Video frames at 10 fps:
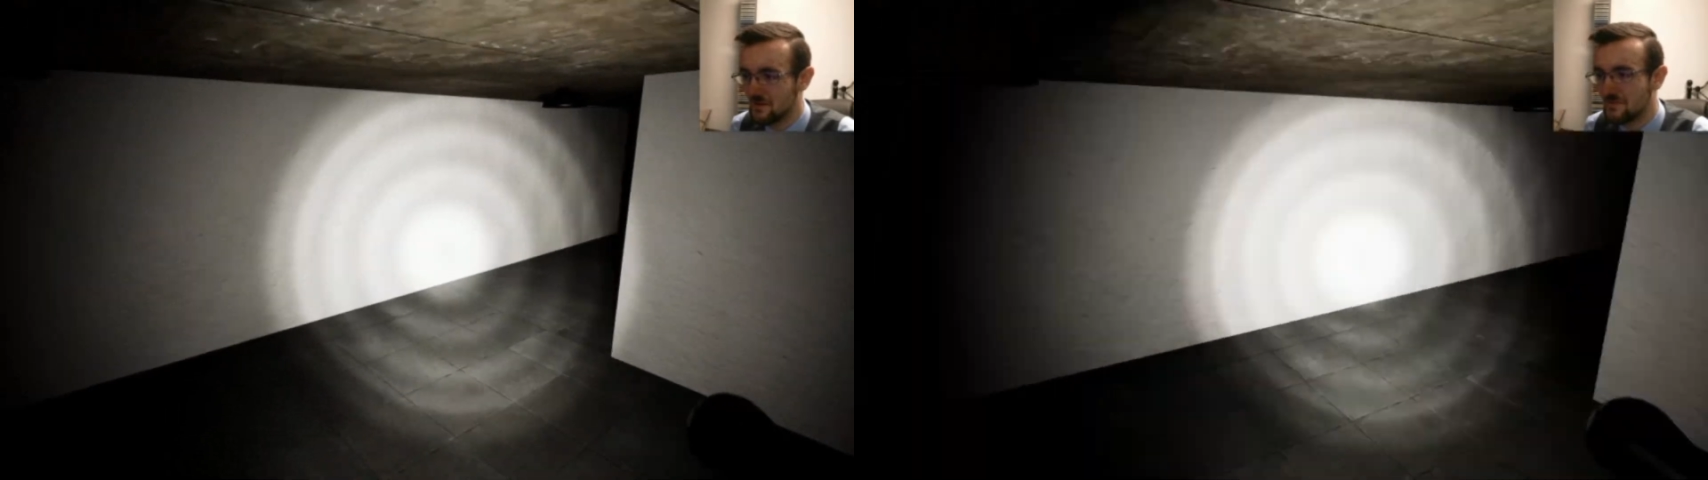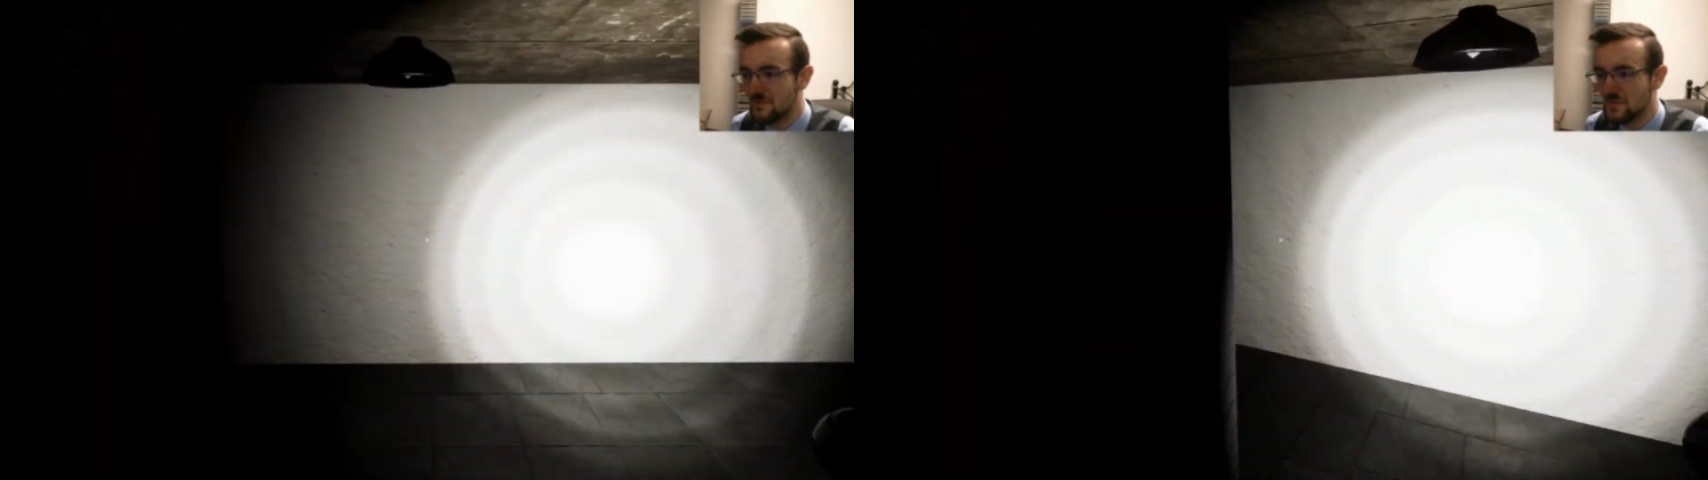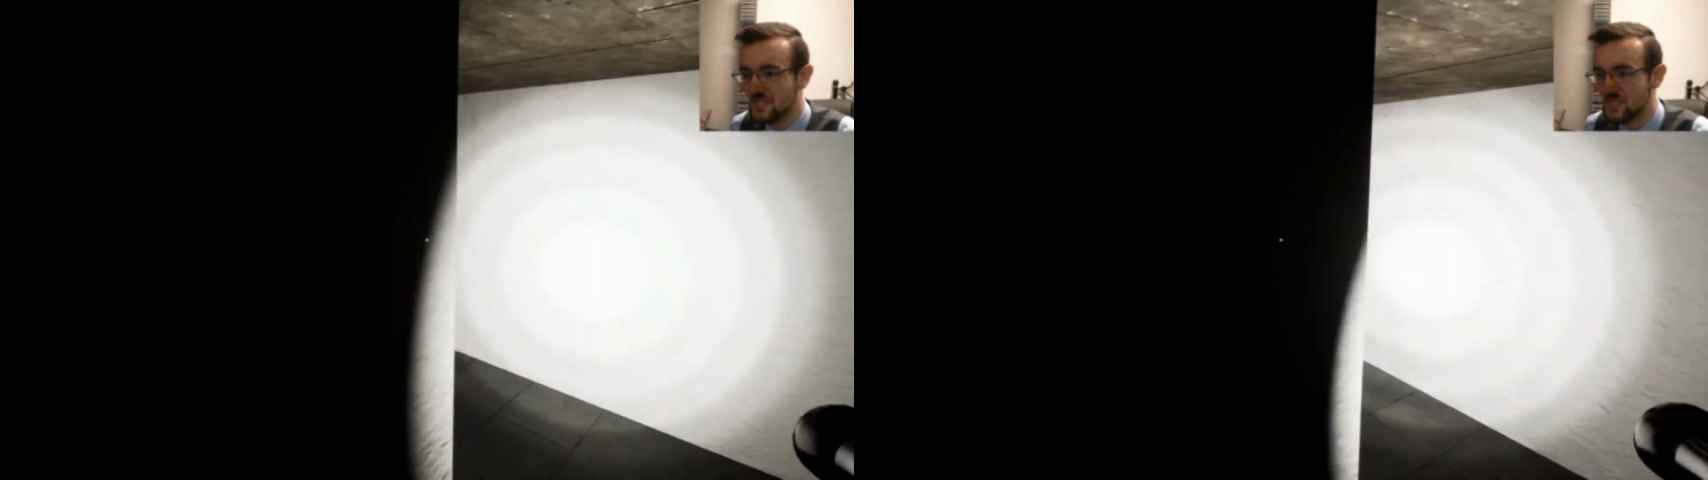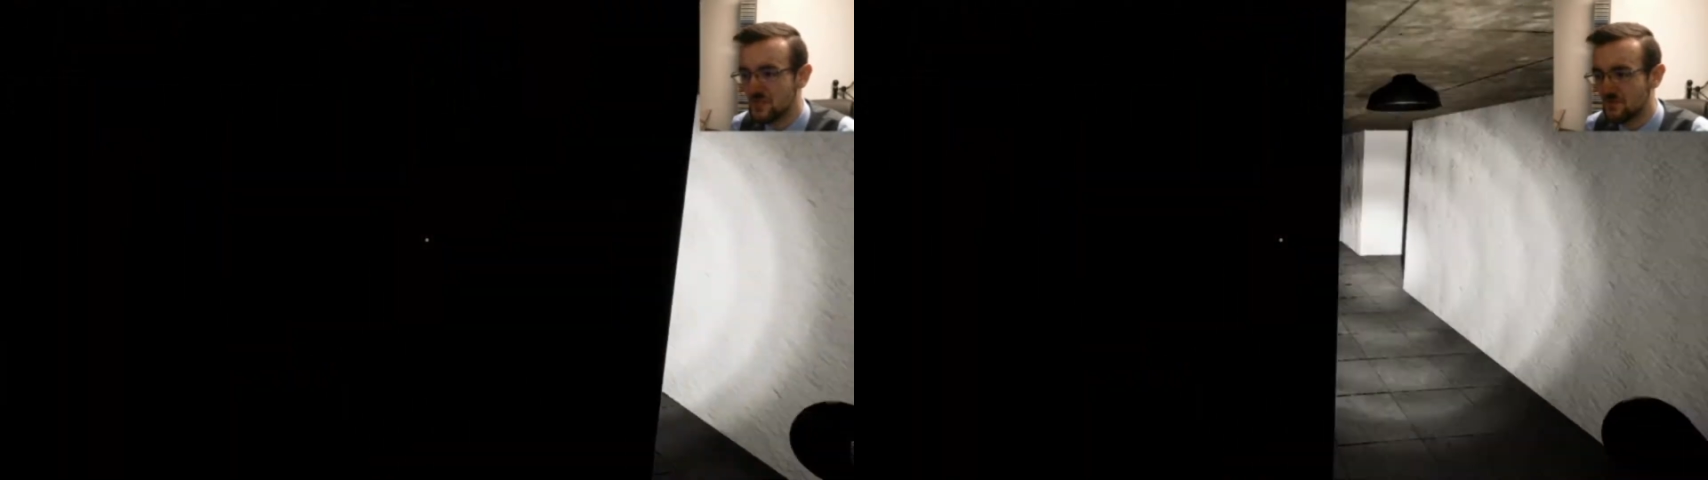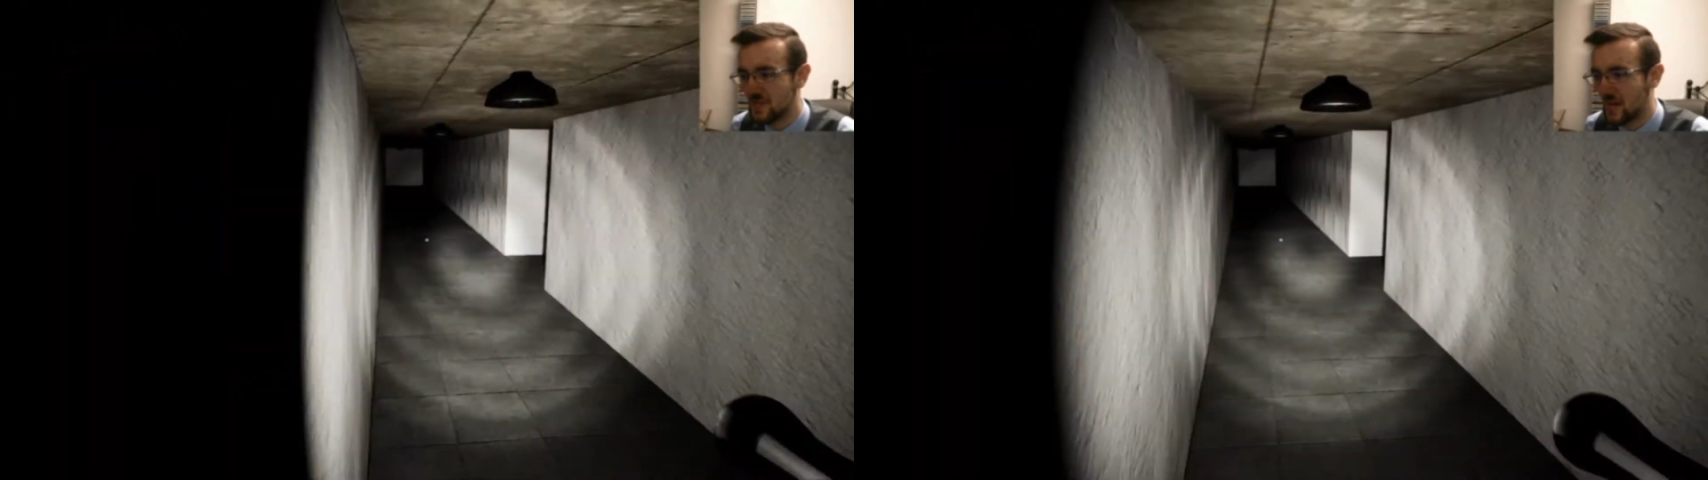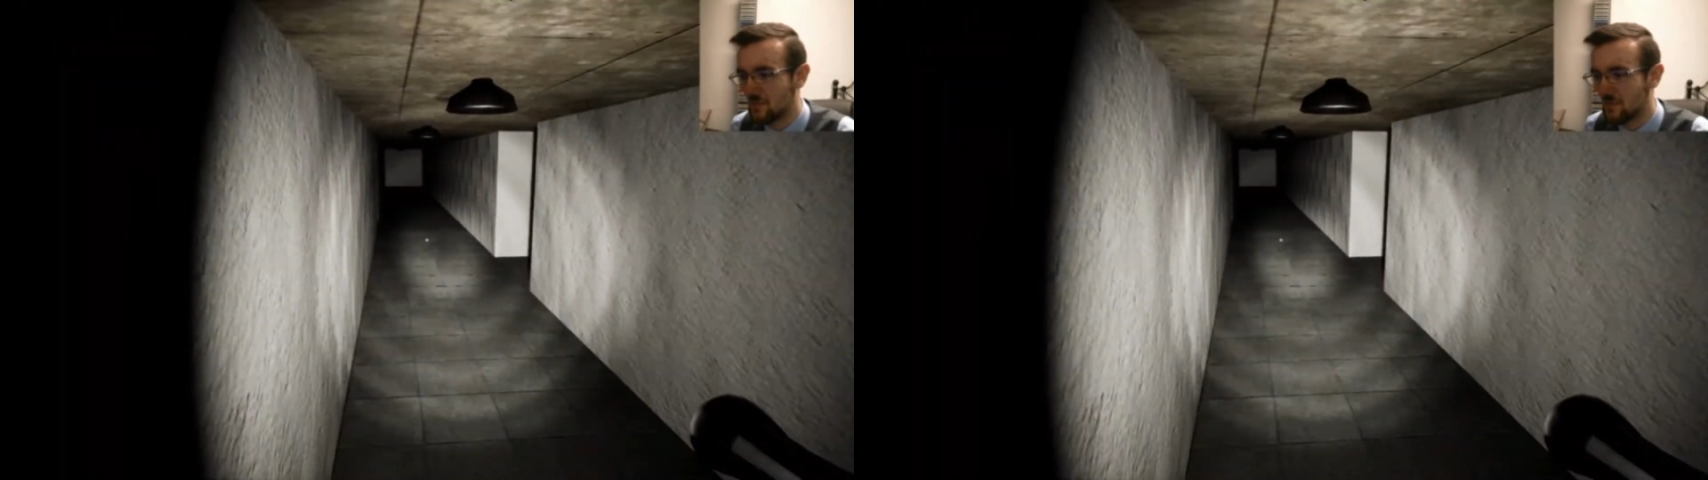for mischief to happen